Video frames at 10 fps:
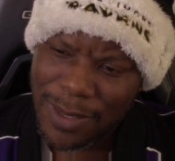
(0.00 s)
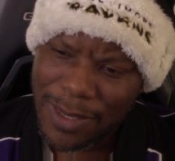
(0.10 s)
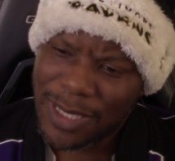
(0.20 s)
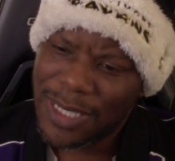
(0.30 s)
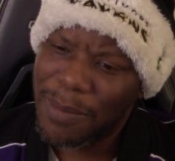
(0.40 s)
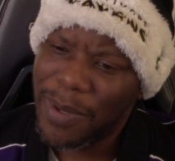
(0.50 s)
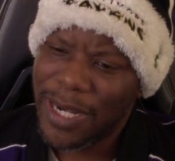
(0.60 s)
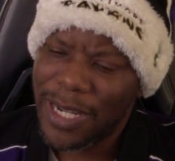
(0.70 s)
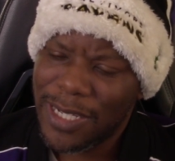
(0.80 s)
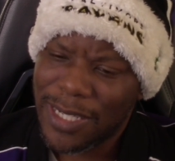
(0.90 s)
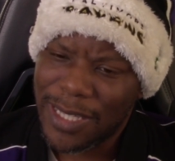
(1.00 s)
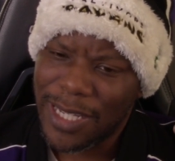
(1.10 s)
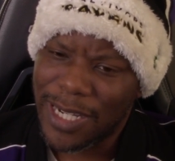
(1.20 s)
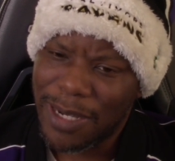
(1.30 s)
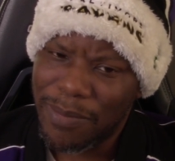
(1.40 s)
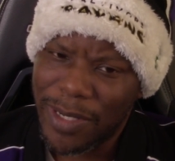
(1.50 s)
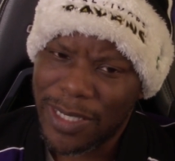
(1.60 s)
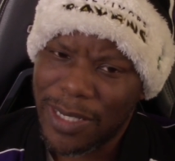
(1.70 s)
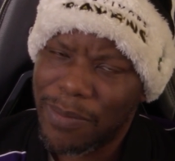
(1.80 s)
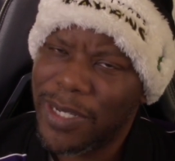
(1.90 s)
Somebody else I think I'm
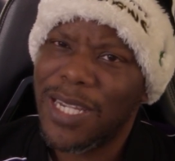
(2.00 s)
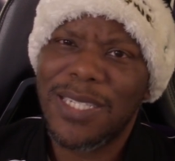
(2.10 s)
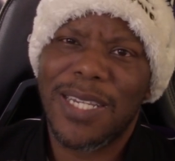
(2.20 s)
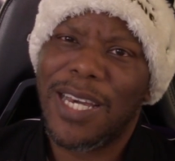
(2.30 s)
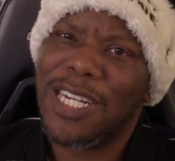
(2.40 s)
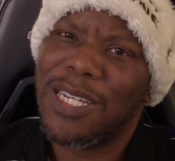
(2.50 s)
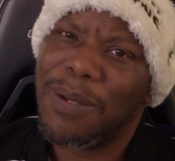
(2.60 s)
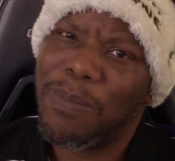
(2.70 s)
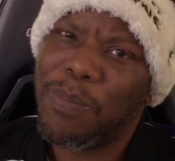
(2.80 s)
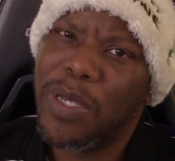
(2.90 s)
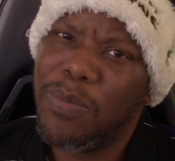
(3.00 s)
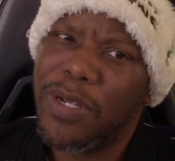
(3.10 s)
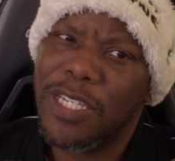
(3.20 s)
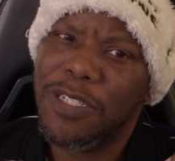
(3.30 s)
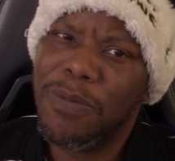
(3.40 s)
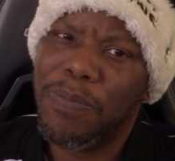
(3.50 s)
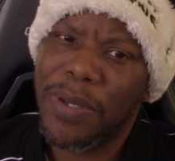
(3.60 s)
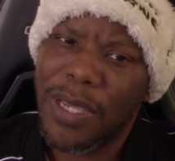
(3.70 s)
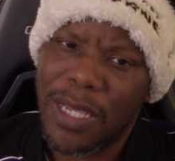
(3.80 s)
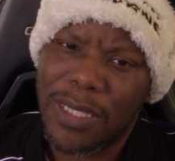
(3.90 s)
missing. But that's a lot of people that you
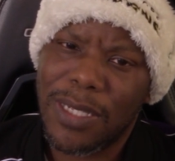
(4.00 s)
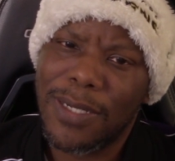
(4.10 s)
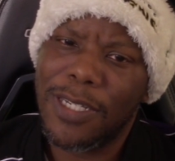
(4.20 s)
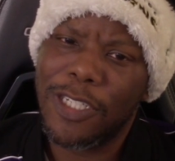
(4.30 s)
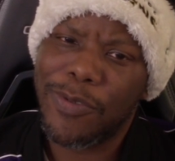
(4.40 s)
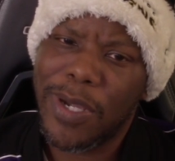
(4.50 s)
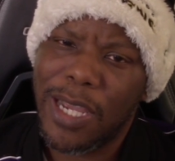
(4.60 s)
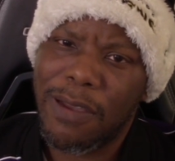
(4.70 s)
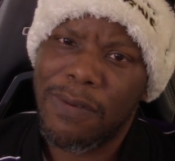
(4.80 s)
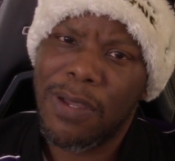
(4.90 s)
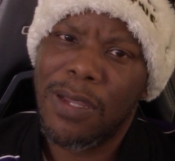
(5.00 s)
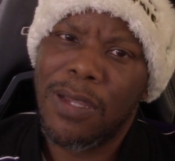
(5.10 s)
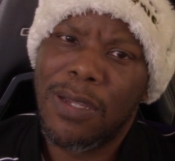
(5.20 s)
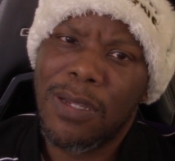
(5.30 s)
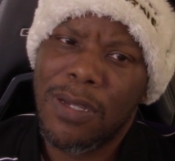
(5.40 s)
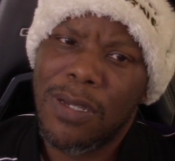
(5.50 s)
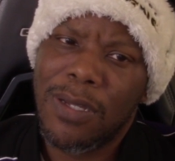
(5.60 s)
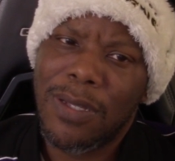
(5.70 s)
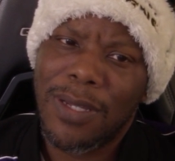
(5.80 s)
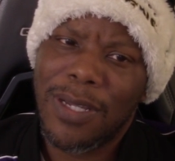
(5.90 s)
pick in the draft
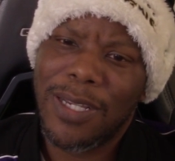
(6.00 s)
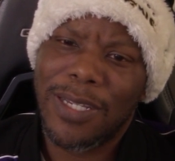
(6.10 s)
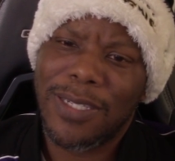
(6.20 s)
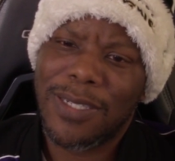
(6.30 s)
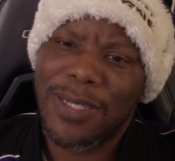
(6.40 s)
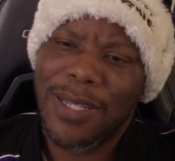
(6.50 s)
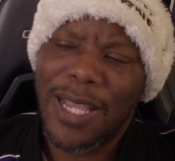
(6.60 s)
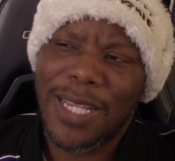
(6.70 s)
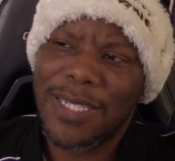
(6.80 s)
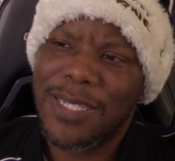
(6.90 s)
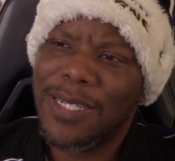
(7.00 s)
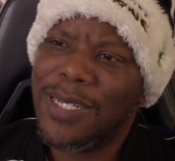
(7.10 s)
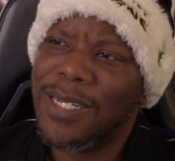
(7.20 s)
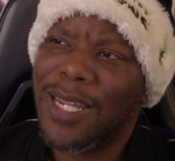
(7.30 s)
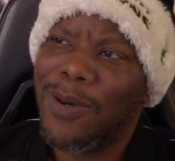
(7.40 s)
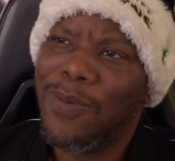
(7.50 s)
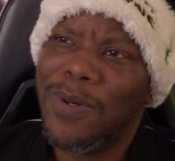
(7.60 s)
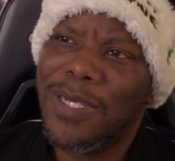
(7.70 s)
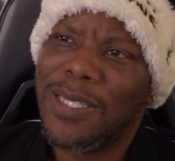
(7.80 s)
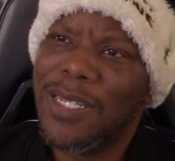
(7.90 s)
that hasn't done not
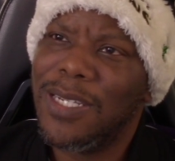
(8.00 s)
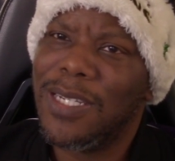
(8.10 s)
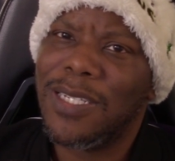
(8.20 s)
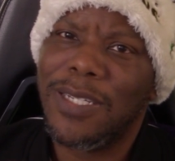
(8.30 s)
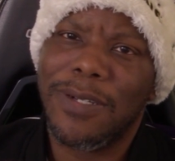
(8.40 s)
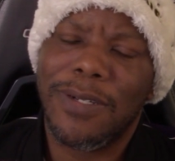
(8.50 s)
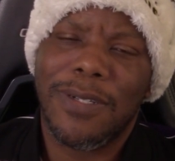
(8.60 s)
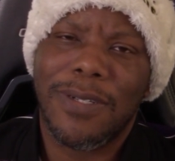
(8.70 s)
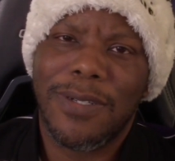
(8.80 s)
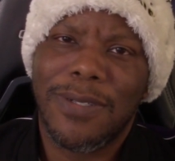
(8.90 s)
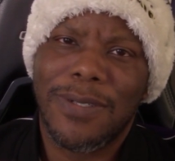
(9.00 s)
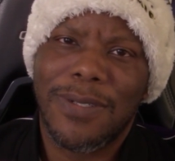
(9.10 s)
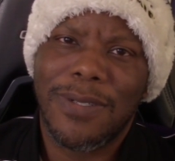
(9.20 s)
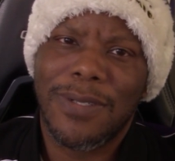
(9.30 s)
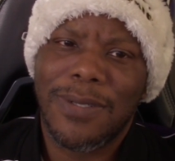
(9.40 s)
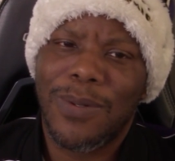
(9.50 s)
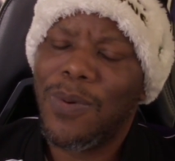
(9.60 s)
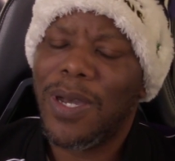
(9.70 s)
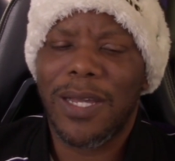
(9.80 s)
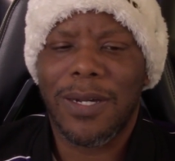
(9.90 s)
one thing this year.
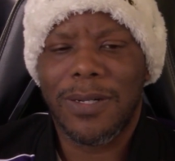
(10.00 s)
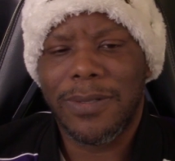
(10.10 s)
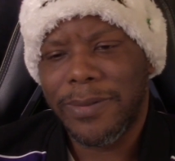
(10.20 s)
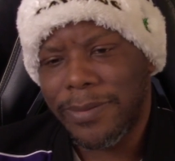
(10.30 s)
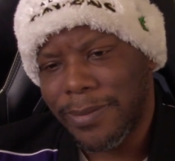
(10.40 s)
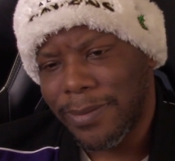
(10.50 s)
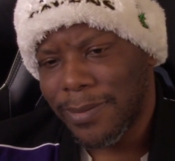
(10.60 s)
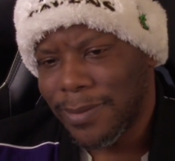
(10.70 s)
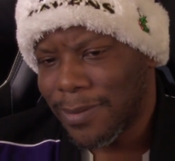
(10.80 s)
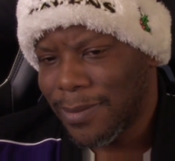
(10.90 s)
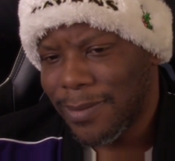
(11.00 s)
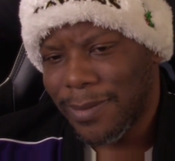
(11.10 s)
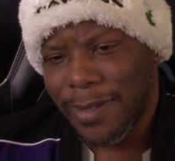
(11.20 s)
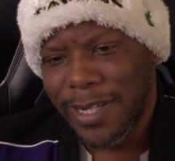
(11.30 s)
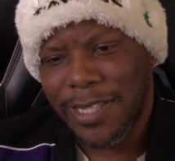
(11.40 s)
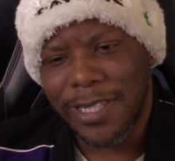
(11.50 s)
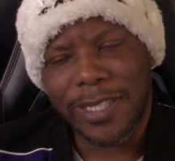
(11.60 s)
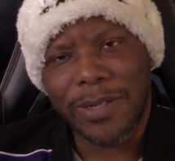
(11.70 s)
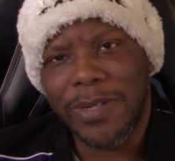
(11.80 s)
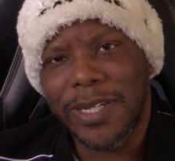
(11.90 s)
Wow. That's just
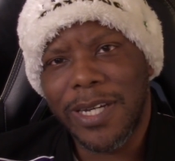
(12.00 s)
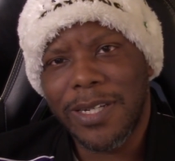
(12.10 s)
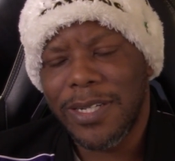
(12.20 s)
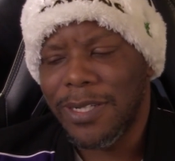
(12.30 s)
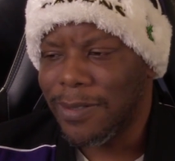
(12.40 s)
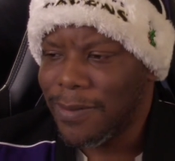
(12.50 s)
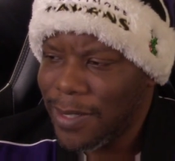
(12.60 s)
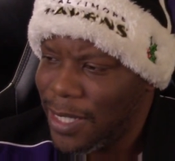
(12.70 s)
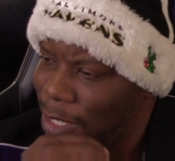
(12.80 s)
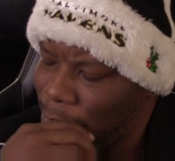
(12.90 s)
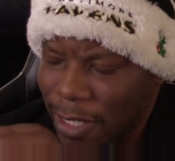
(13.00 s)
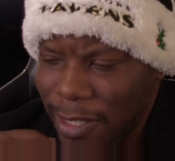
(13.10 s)
going downhill. Anyway,